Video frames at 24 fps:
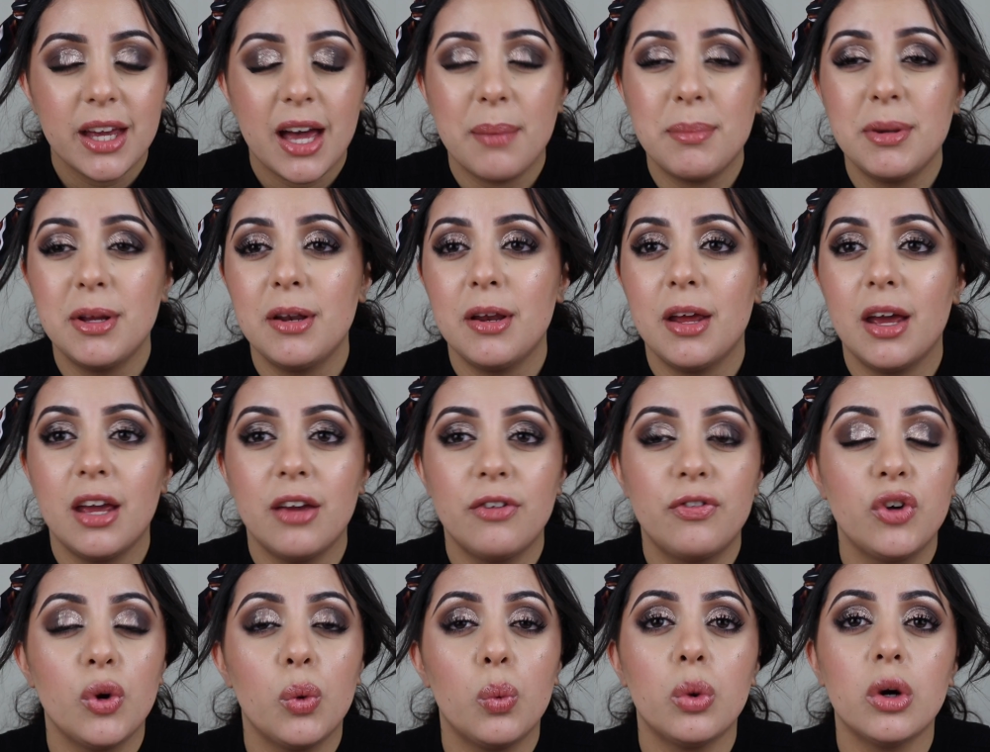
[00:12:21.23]
I mean,
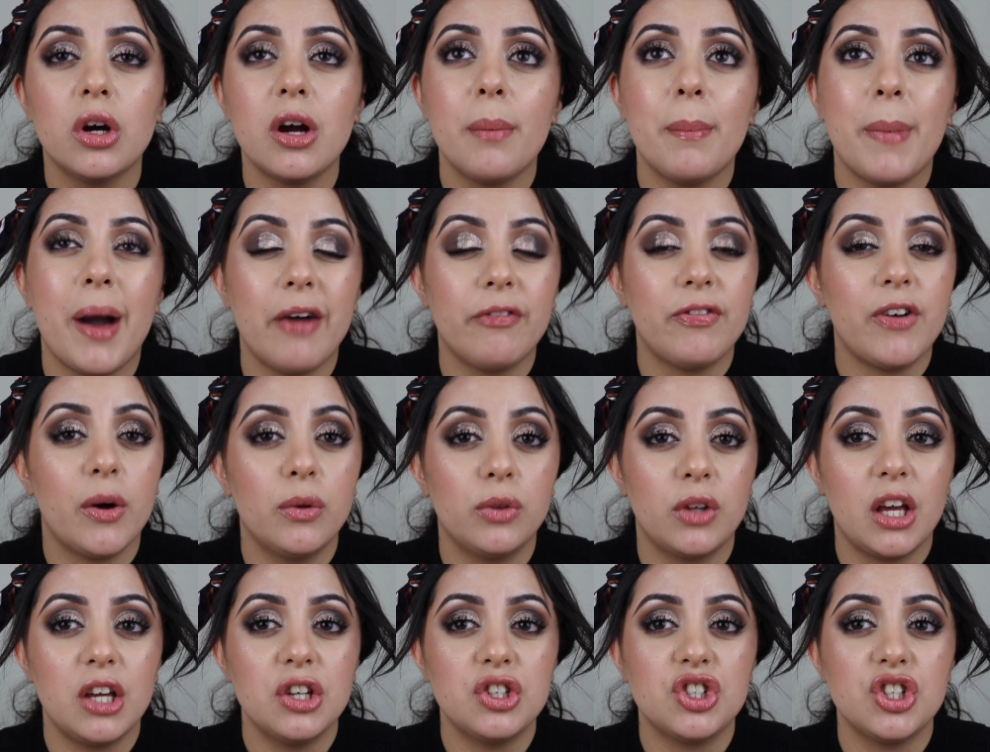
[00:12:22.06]
if you wear a matte
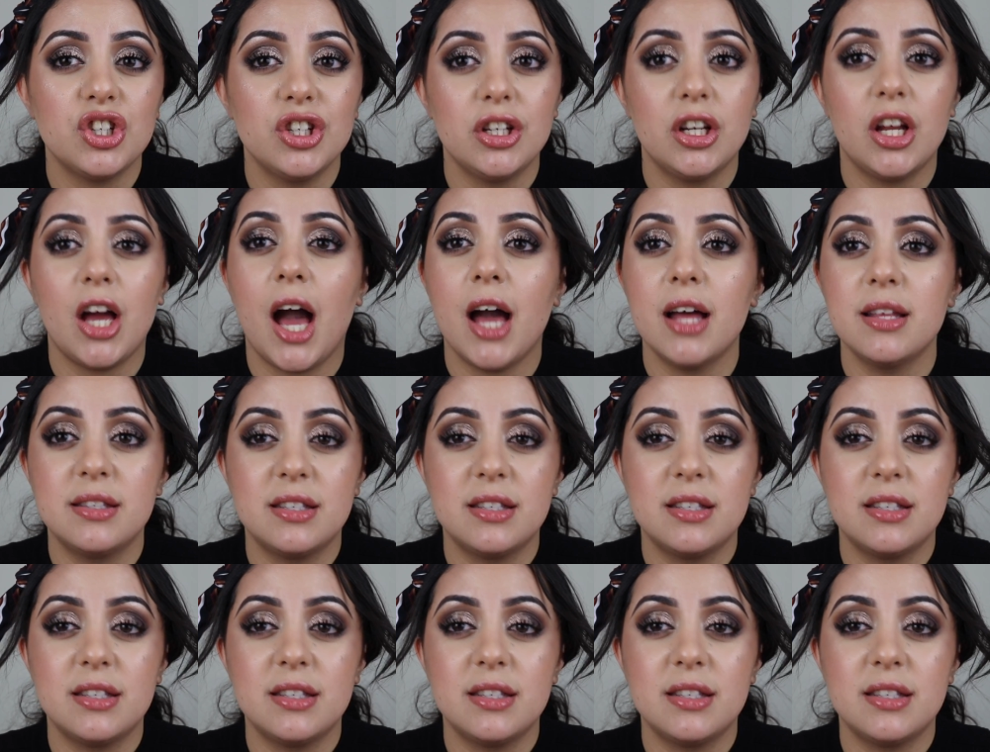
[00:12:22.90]
foundation,